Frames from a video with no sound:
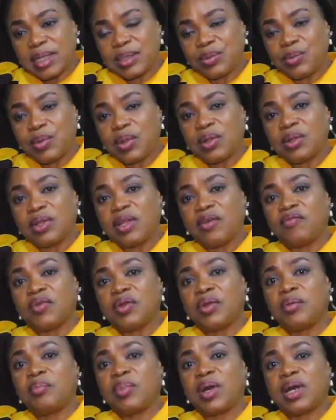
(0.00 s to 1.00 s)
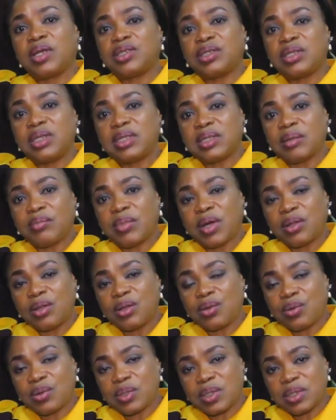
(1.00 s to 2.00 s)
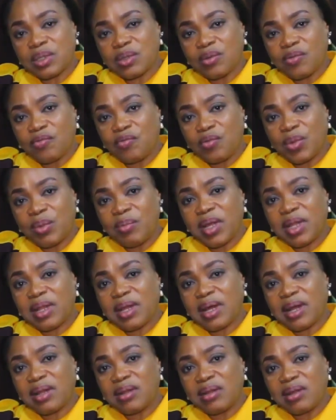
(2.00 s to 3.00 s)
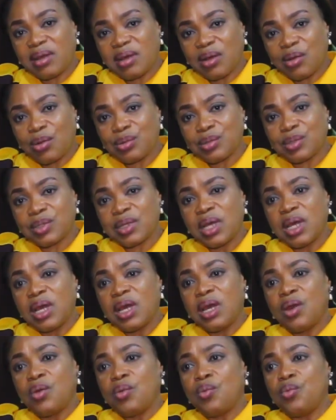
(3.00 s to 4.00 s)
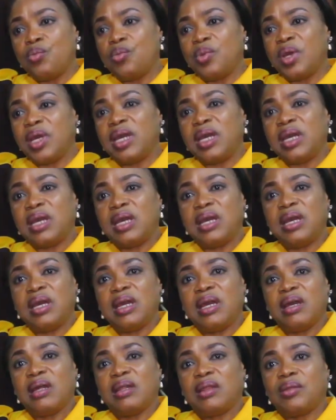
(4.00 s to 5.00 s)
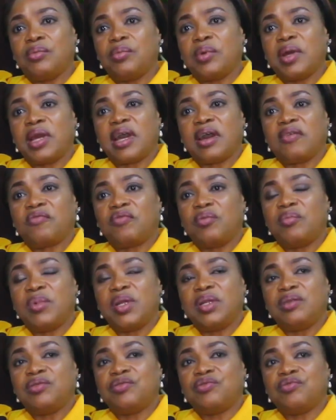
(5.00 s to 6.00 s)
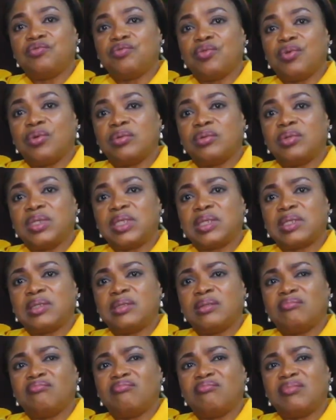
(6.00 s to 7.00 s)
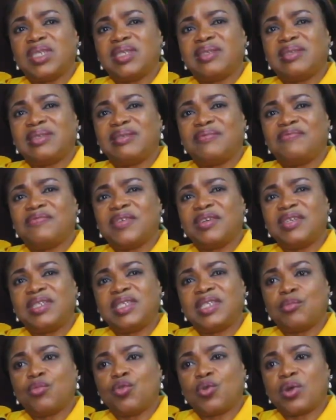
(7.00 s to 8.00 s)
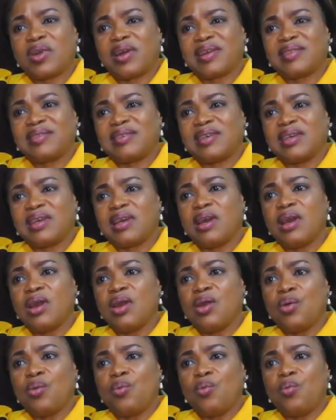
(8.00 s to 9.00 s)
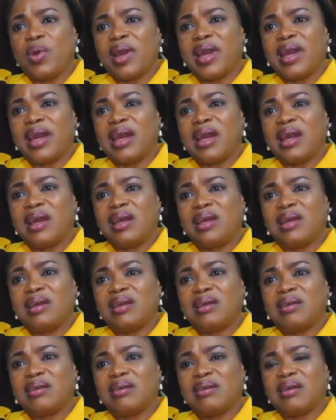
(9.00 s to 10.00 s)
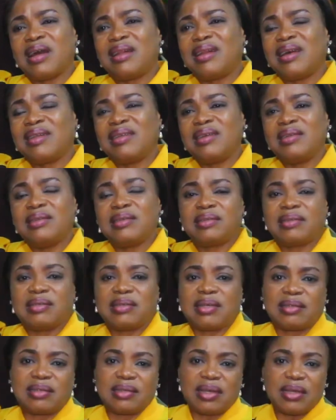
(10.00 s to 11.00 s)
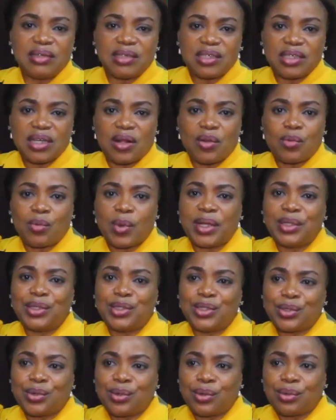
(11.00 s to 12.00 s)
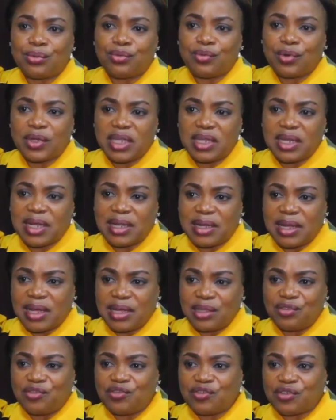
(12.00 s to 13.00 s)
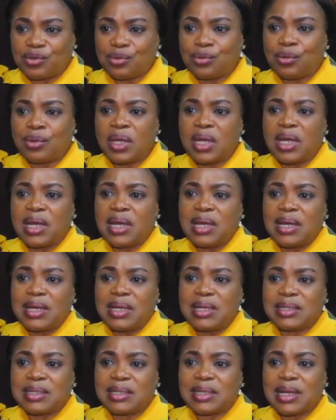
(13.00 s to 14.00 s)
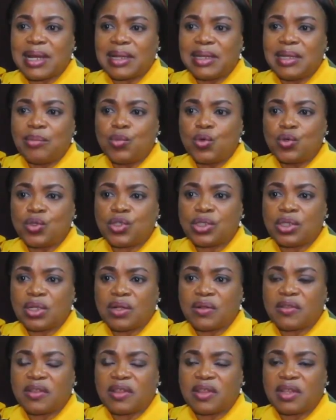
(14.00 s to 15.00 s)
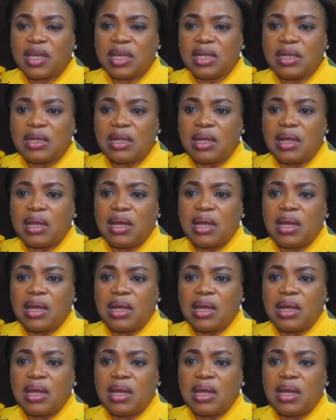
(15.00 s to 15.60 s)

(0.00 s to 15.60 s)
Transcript: as well. They're very passionate about the causes of women and girls. The way AfriWomen is run is very democratic, and I think this is essential when you're running an NGO. It's an emotional thing.